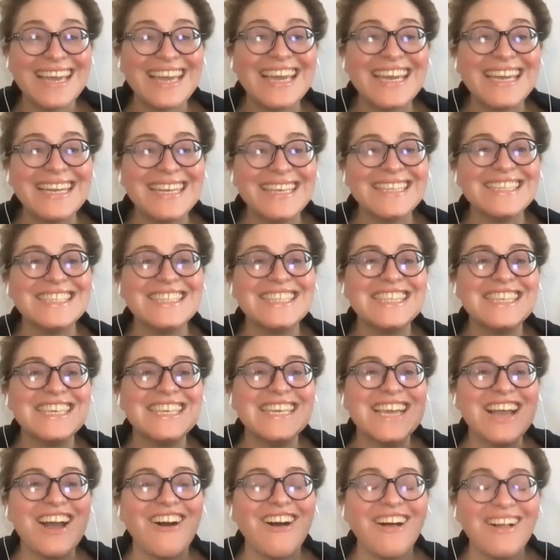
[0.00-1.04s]
It is
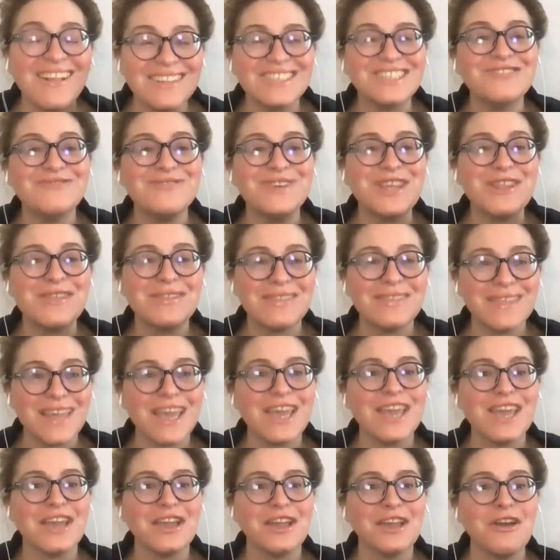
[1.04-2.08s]
the ultimate
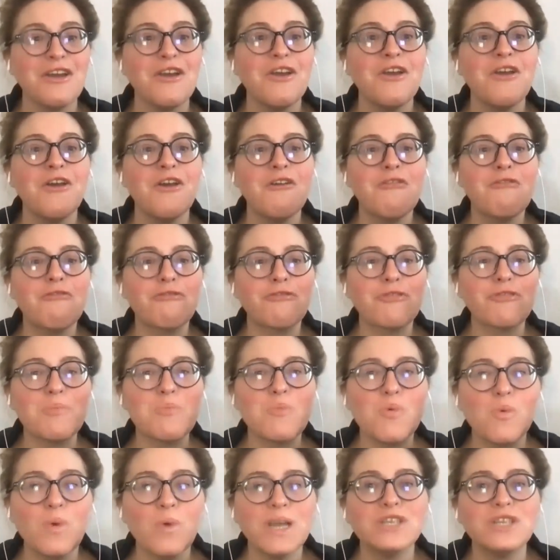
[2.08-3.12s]
thing
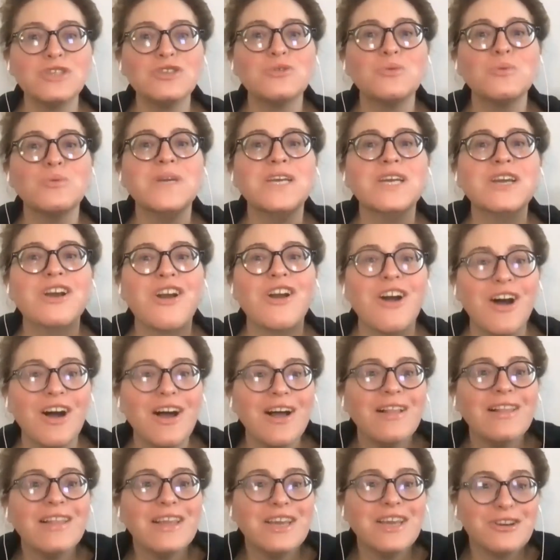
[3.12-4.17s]
from which we
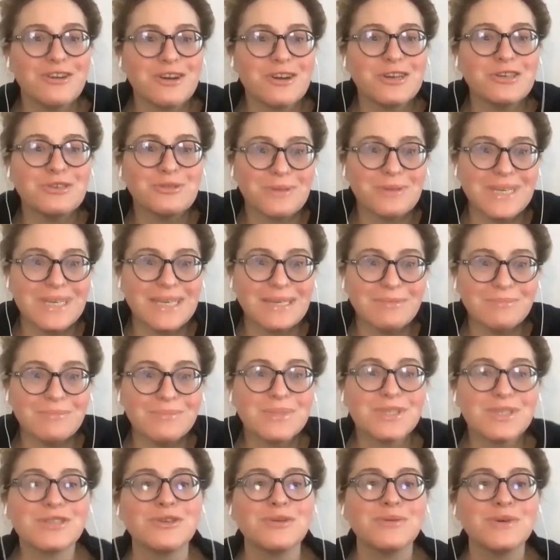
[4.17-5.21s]
call in our dreams.
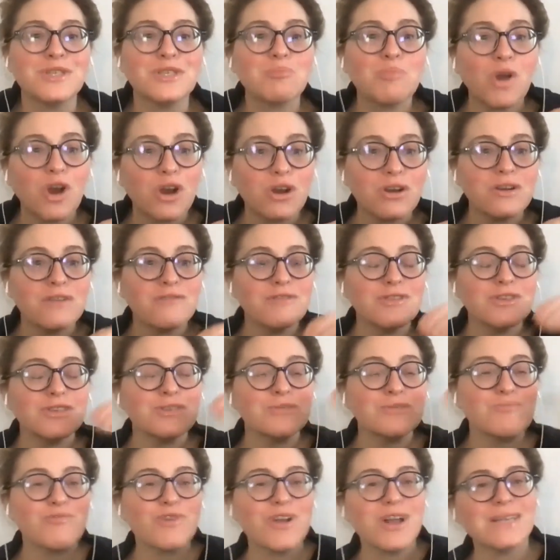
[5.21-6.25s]
So as part of
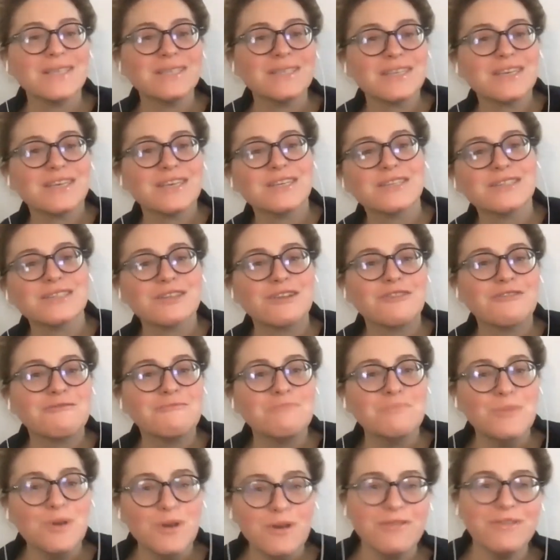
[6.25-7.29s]
this process of
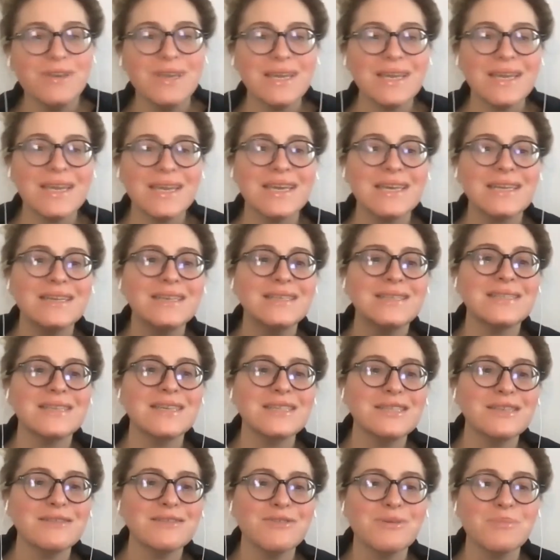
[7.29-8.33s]
moving in a
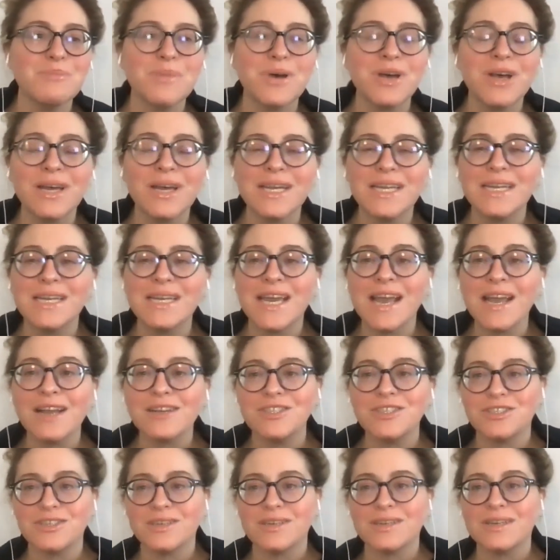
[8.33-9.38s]
sense of embodied
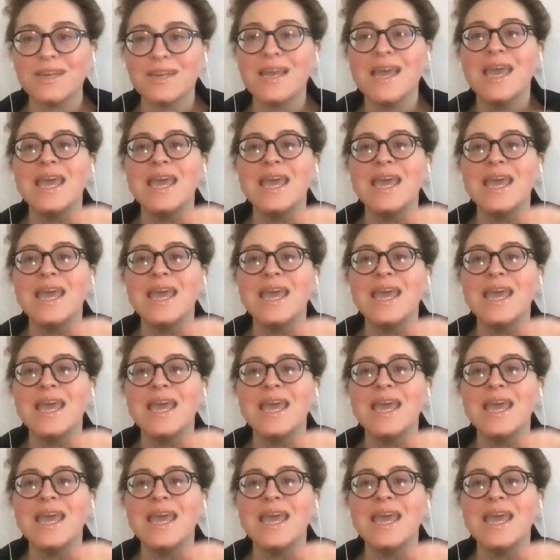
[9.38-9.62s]
action,